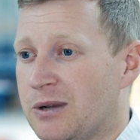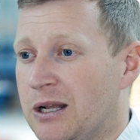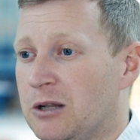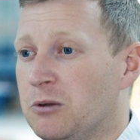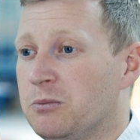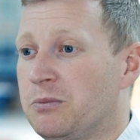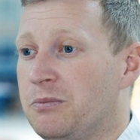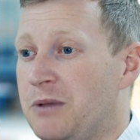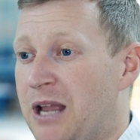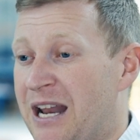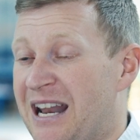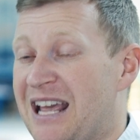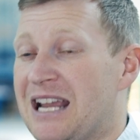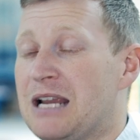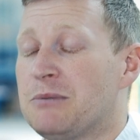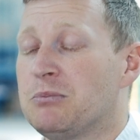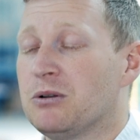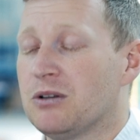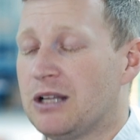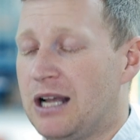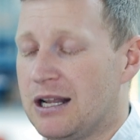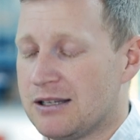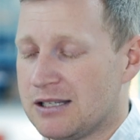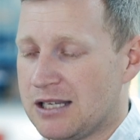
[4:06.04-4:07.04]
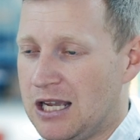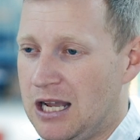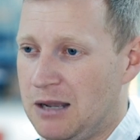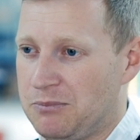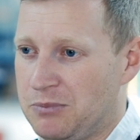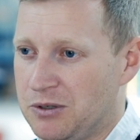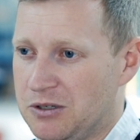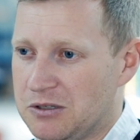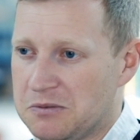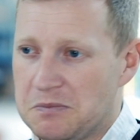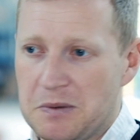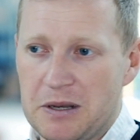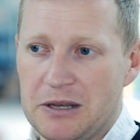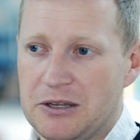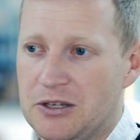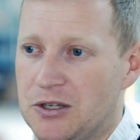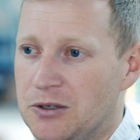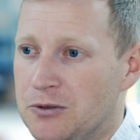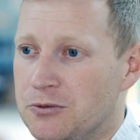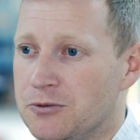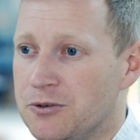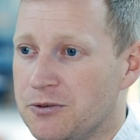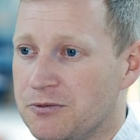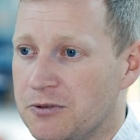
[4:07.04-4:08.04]
to help enable that to happen has been
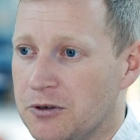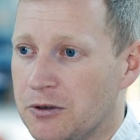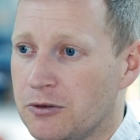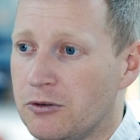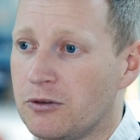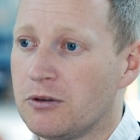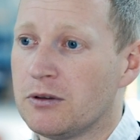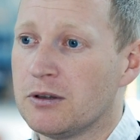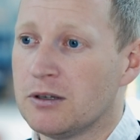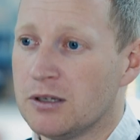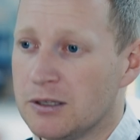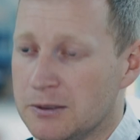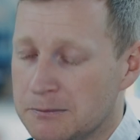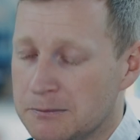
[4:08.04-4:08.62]
huge for us.